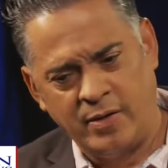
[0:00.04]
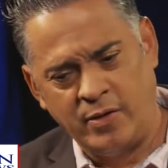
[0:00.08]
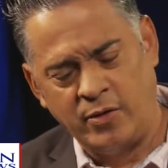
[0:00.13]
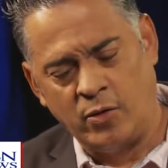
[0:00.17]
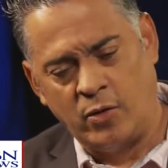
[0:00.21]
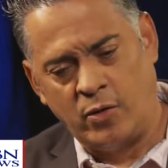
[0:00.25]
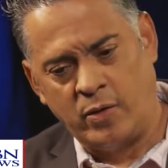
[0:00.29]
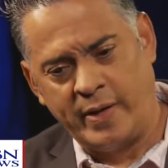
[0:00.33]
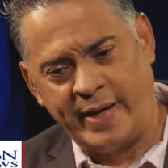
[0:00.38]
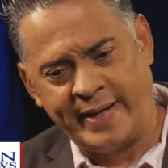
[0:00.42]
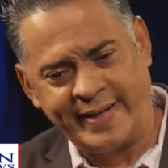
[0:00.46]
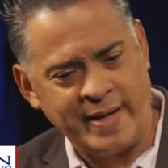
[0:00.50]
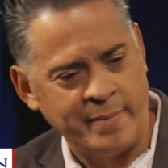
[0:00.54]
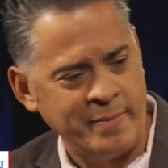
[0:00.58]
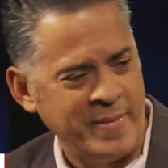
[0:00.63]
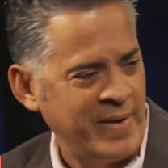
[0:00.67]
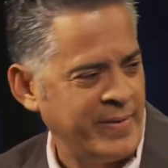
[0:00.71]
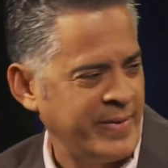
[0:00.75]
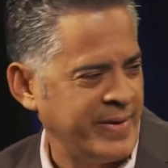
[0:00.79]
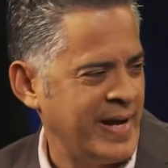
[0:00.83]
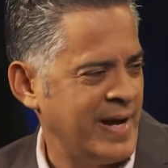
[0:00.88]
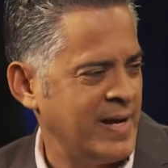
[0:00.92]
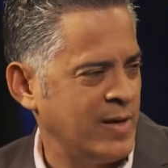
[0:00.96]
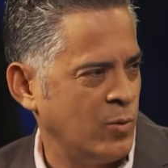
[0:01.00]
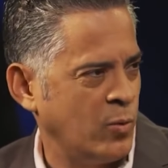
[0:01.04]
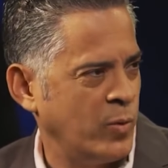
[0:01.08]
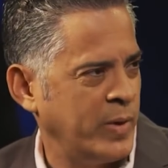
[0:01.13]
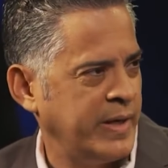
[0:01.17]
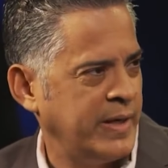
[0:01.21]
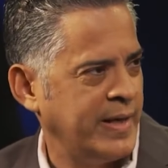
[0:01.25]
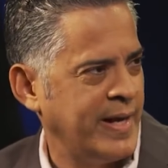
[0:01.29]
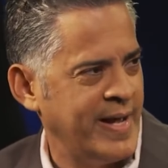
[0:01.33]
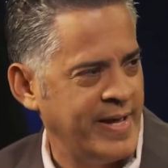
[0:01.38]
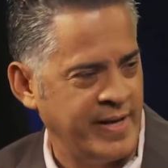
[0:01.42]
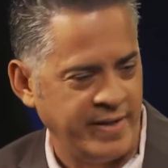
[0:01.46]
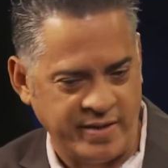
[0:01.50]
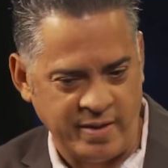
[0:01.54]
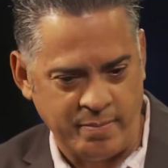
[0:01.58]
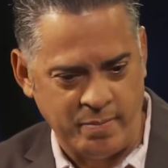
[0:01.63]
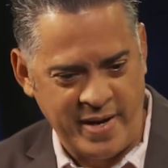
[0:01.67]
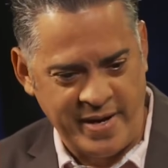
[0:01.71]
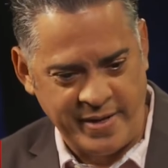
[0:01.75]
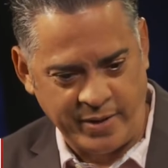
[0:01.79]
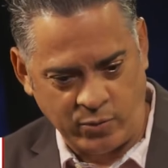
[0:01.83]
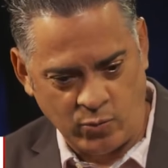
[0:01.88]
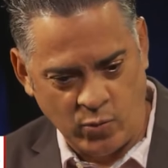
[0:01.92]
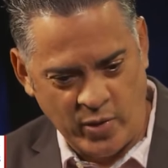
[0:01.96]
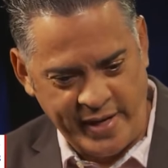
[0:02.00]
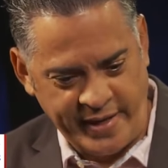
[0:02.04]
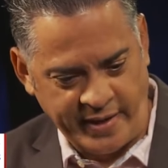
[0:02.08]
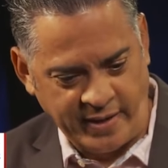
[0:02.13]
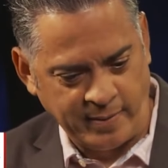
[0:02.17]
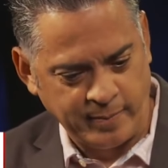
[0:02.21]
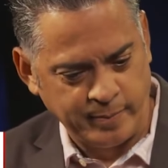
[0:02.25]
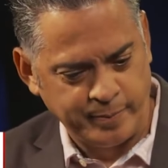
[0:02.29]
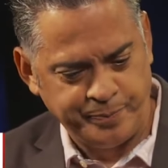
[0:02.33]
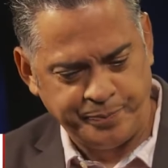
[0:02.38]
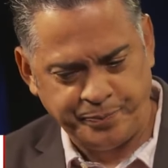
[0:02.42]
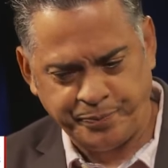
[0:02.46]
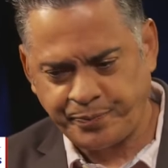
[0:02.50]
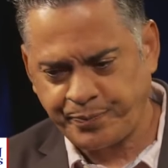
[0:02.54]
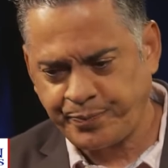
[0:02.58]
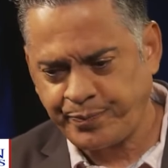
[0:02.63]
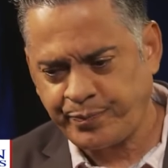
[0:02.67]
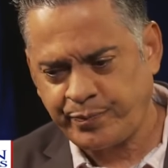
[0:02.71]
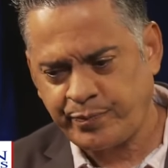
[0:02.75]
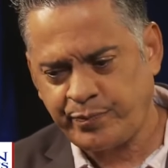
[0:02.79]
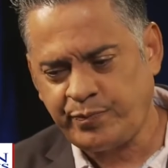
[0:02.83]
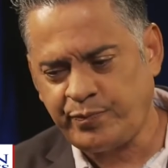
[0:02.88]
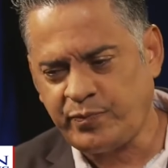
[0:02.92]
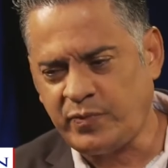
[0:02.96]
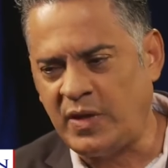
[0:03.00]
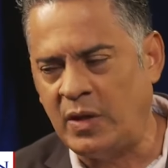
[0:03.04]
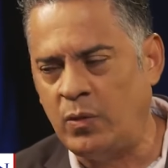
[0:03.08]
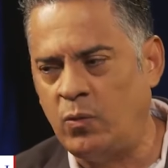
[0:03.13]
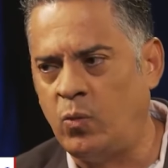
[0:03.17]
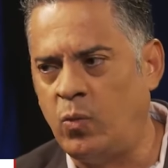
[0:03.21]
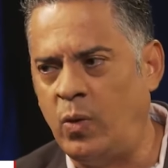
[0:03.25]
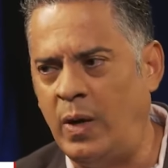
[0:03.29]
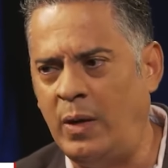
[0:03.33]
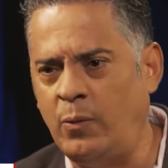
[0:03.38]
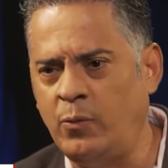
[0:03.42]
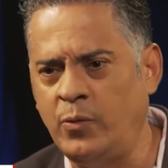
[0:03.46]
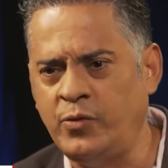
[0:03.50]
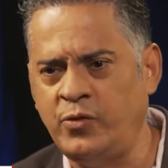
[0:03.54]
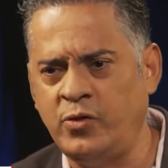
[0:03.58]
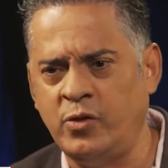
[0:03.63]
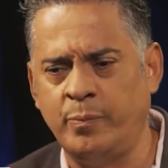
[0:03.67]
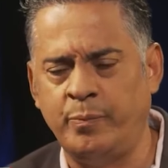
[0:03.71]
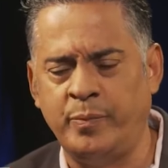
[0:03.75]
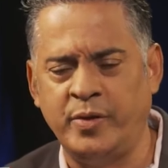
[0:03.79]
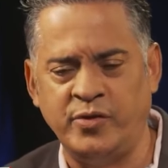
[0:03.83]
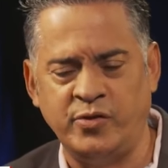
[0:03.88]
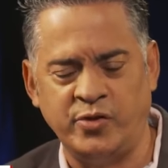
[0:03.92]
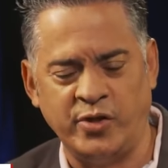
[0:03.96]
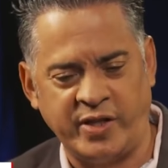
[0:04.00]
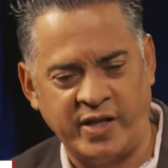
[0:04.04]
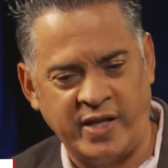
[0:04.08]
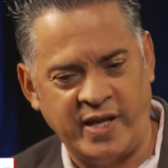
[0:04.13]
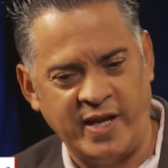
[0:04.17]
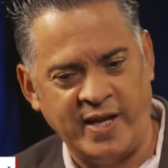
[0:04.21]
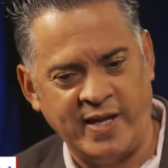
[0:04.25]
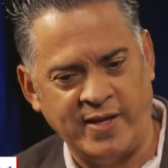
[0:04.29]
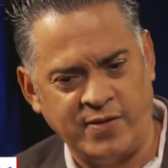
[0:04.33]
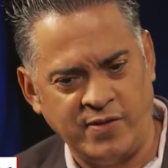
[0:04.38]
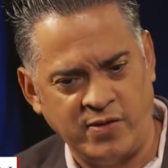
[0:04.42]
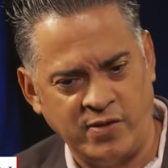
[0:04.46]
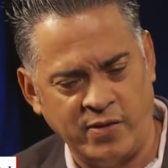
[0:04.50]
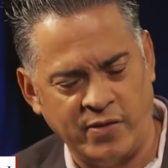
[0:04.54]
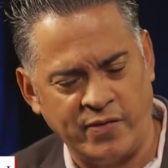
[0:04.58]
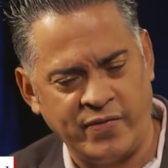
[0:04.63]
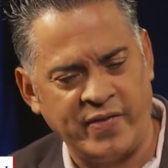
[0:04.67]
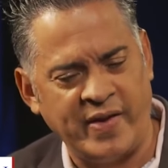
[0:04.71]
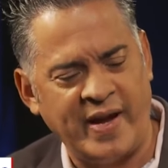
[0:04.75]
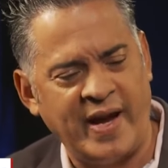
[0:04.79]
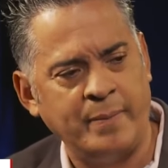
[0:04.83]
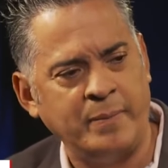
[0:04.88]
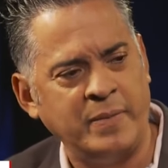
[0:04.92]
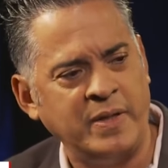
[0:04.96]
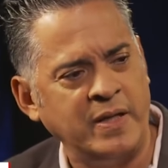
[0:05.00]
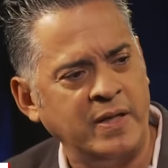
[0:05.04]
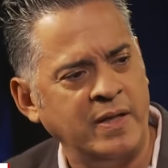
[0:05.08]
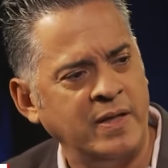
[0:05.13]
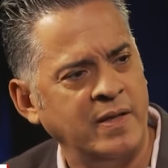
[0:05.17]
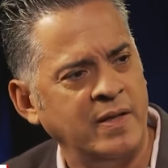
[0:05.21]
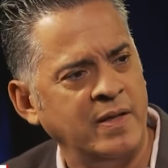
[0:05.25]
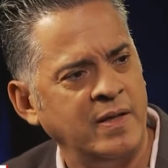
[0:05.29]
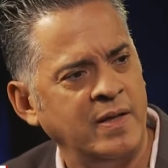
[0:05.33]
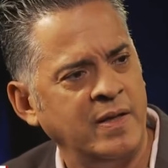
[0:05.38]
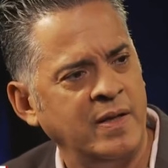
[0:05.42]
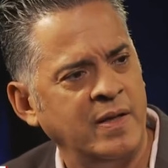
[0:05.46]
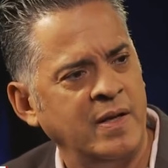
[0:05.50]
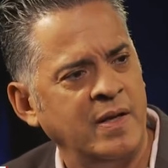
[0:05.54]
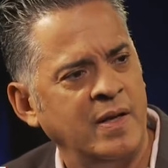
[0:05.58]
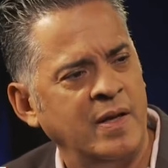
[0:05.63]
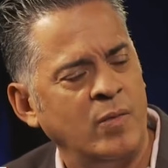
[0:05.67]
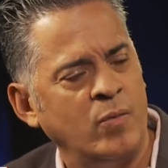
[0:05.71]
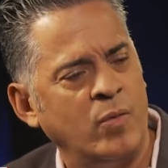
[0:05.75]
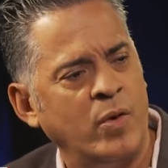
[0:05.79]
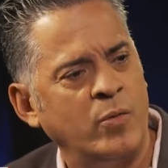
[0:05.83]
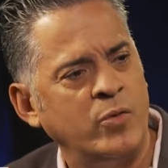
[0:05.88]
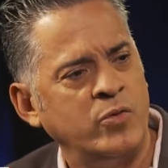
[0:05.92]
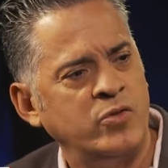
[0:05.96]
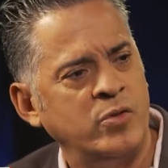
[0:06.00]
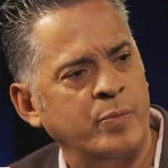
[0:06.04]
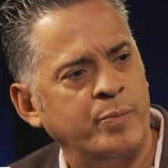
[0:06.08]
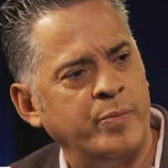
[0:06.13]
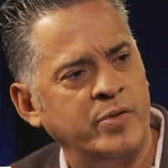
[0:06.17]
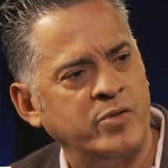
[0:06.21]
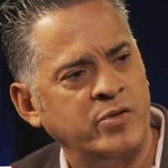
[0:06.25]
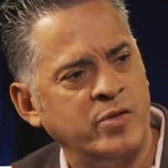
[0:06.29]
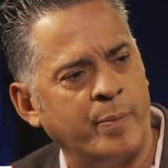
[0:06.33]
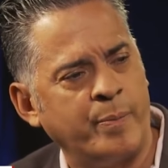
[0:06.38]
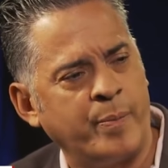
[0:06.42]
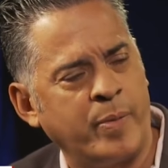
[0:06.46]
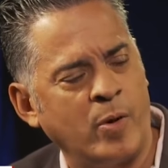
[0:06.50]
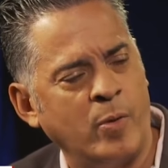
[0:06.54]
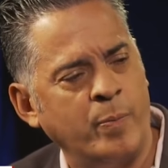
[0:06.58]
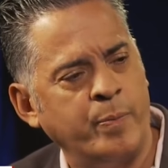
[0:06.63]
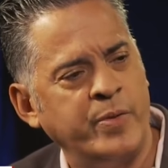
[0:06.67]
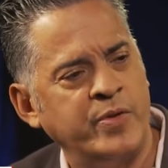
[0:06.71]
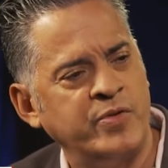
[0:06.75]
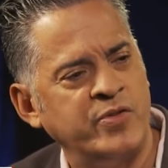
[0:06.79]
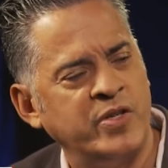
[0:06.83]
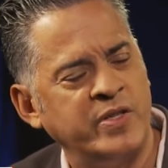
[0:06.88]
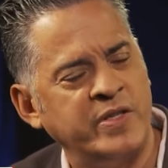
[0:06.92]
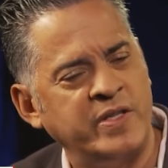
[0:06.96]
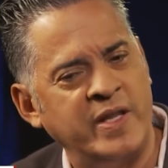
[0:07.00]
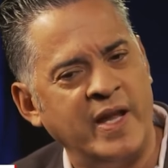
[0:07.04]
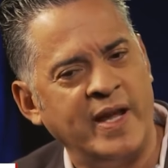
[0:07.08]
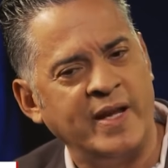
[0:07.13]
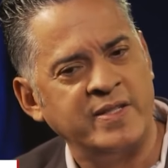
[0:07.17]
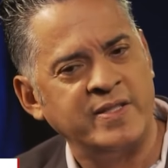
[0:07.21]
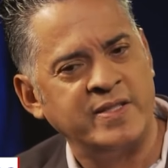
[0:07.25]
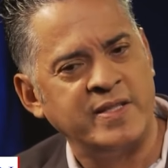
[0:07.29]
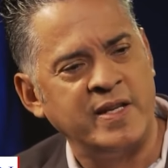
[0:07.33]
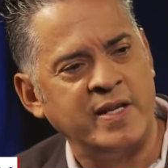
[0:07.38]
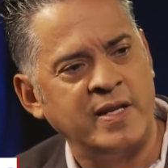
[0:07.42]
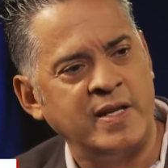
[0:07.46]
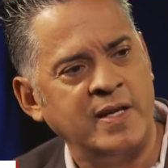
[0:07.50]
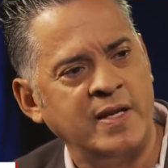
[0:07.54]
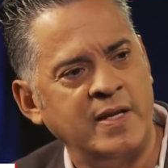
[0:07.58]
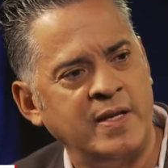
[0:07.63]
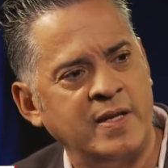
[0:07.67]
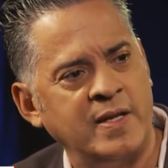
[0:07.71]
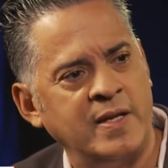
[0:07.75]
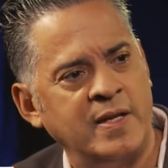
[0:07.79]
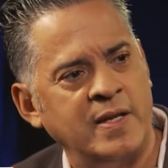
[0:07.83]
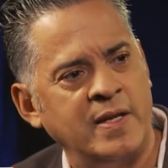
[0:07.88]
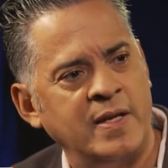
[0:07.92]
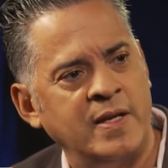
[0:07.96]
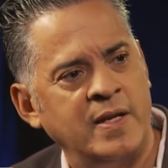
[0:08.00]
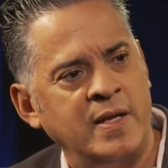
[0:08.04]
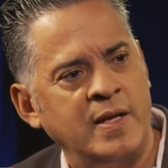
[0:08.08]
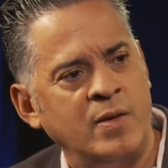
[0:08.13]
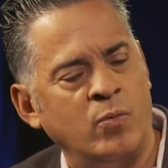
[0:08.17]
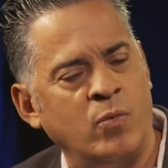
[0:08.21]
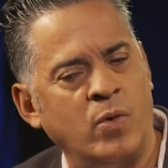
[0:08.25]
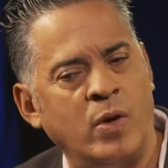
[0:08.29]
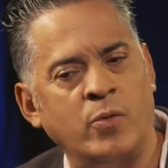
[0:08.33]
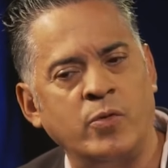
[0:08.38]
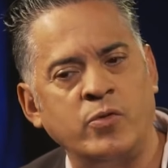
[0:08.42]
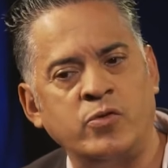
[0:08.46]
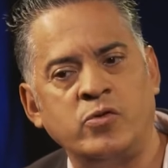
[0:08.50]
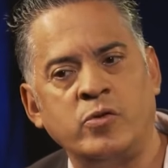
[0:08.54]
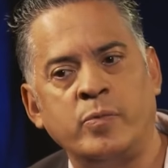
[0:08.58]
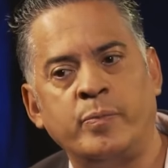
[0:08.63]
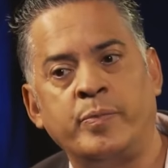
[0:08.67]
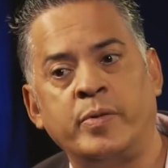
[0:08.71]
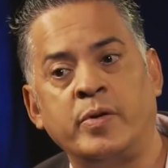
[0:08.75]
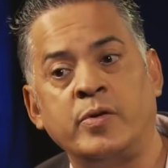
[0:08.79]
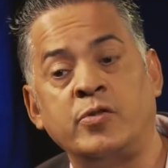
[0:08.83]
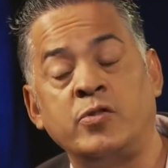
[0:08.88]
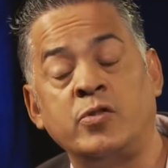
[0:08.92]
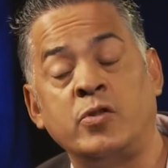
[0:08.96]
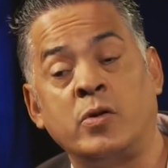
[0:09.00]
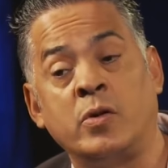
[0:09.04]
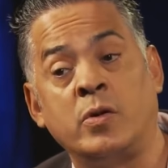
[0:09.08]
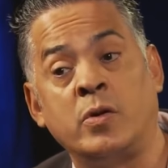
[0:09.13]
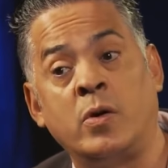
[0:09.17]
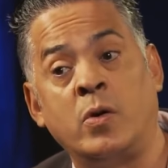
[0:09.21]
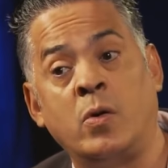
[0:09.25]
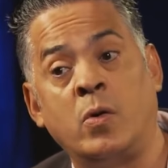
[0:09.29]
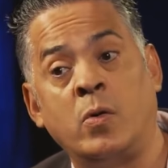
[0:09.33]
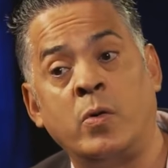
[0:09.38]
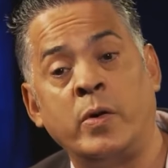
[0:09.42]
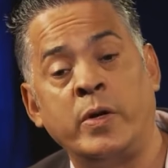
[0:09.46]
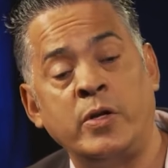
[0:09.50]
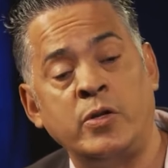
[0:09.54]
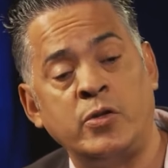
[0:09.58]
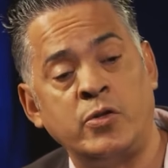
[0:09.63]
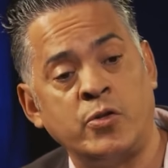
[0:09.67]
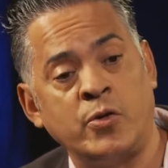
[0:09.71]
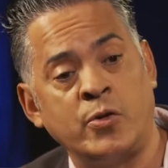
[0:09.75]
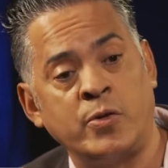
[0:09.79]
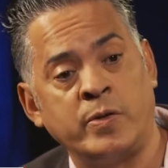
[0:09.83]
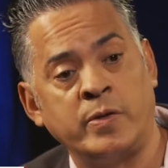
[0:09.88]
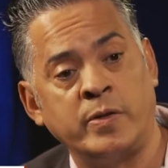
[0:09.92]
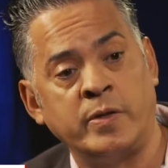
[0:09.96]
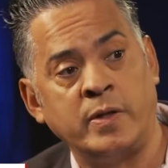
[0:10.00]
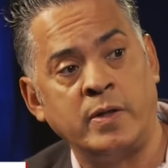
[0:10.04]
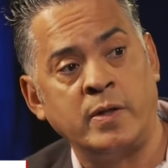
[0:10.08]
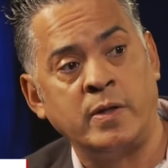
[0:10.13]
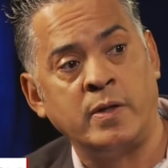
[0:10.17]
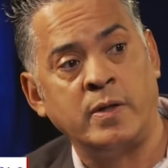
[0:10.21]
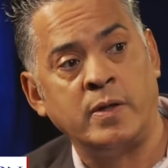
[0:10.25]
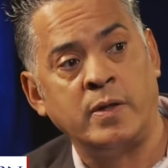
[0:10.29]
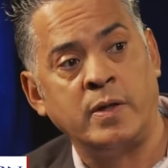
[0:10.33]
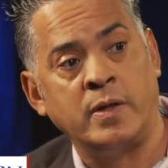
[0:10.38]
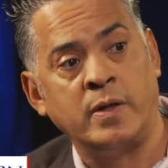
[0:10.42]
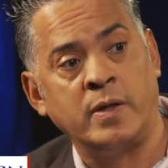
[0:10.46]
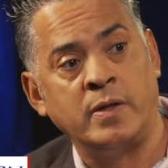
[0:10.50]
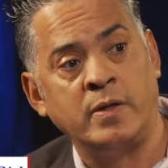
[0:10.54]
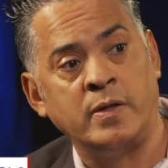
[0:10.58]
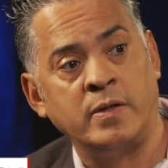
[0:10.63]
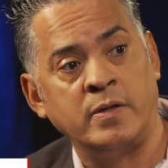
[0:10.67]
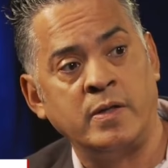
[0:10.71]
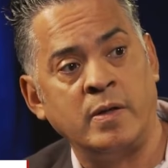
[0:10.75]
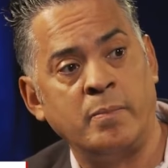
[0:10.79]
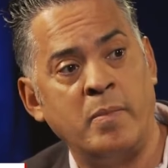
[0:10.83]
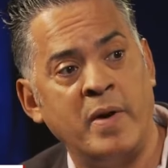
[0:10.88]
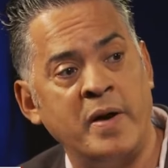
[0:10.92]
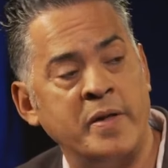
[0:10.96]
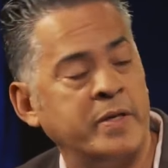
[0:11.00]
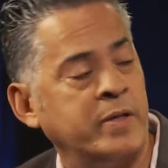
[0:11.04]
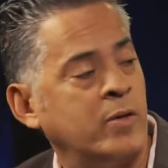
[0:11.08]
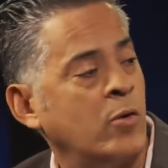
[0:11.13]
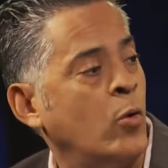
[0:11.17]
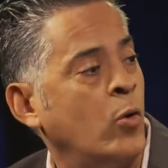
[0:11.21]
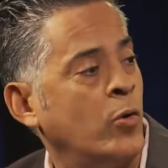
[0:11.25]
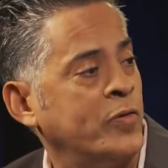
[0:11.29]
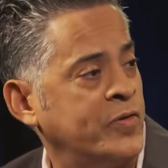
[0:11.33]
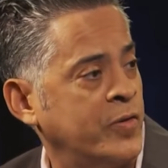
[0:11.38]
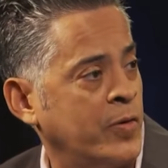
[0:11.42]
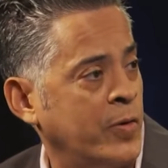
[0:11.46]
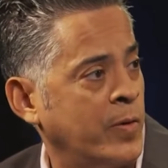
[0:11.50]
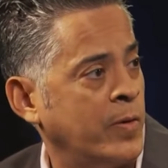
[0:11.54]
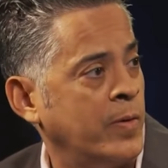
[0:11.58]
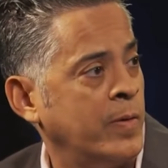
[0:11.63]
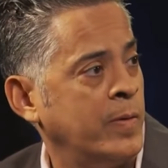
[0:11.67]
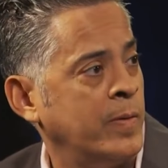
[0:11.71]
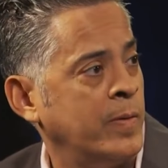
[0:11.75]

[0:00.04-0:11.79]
You know, I got married Halloween. I had a demonic wedding. Why would you put your kids, your family? Why would you put your purpose, your destiny? Why would you put your whole eternity in a demonic altar?